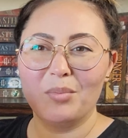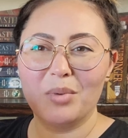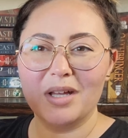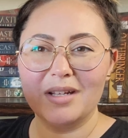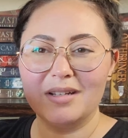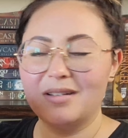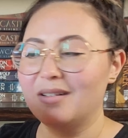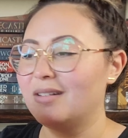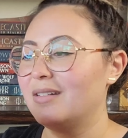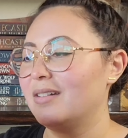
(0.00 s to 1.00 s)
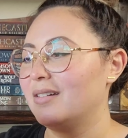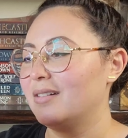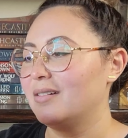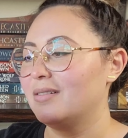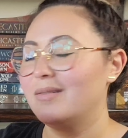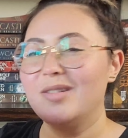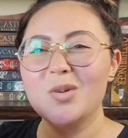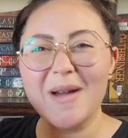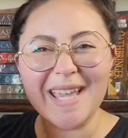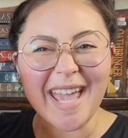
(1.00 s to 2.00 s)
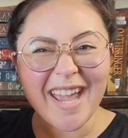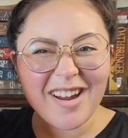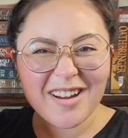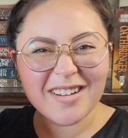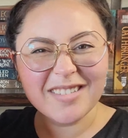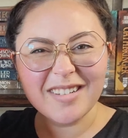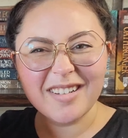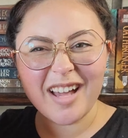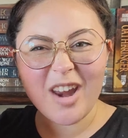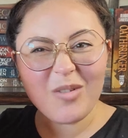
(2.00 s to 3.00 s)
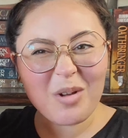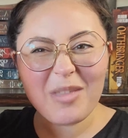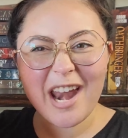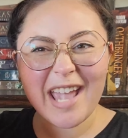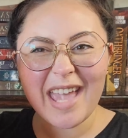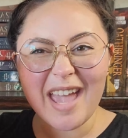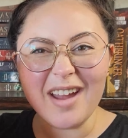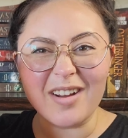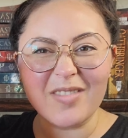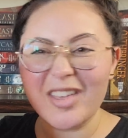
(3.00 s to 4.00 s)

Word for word: But do I care? I don't know that I care.